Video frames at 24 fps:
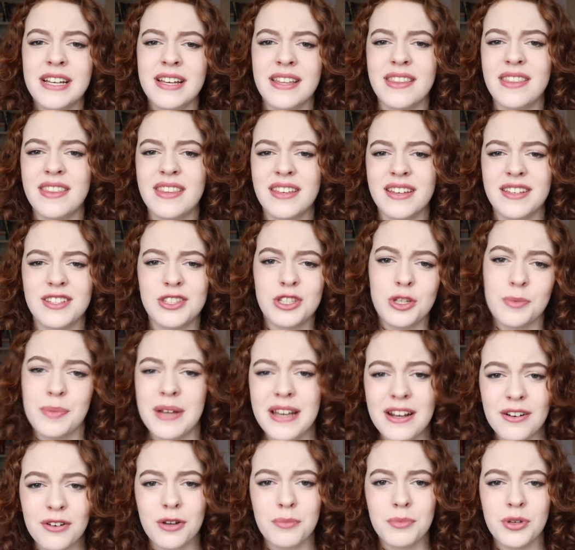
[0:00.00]
the
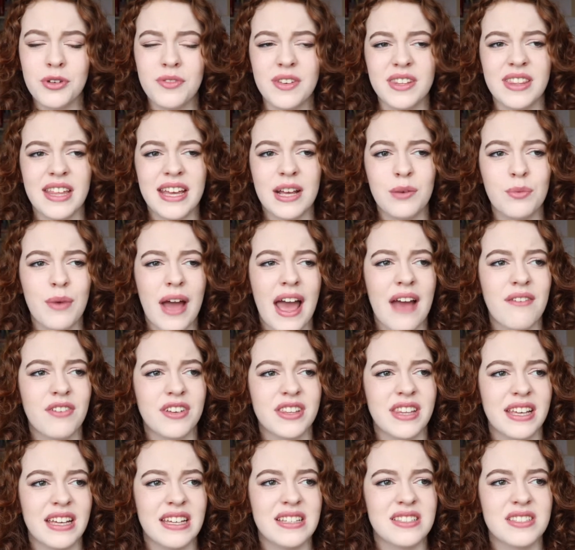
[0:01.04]
superhero movie thing where
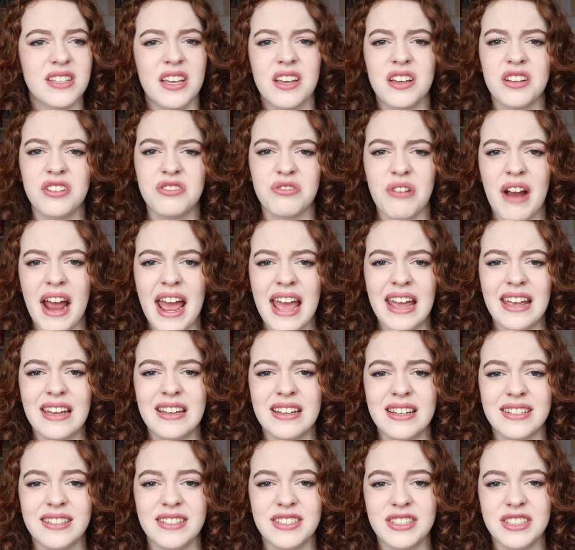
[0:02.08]
everything is grey
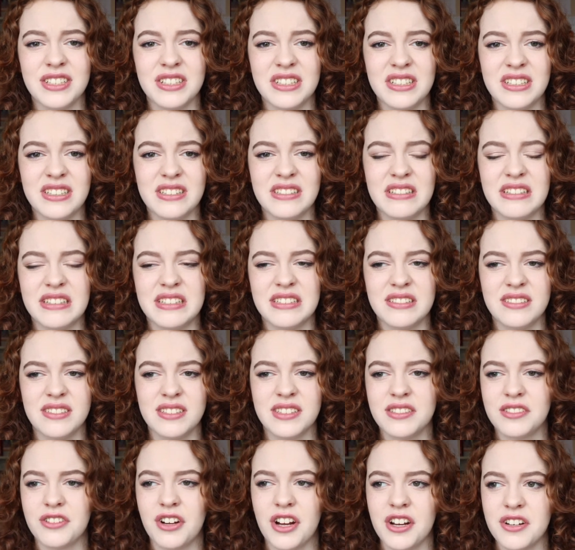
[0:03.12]
and dull and
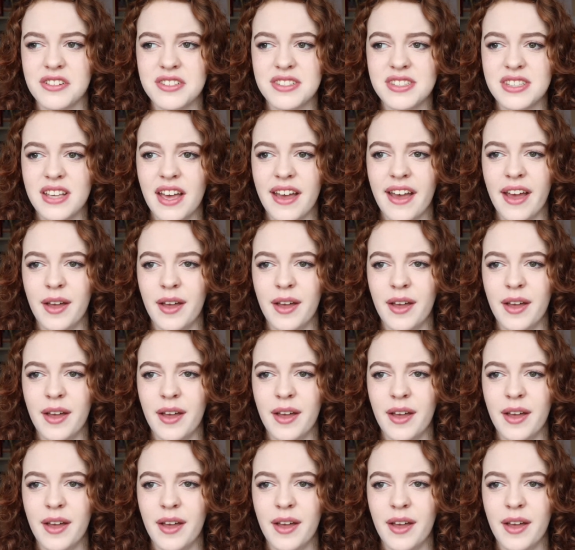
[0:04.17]
gross.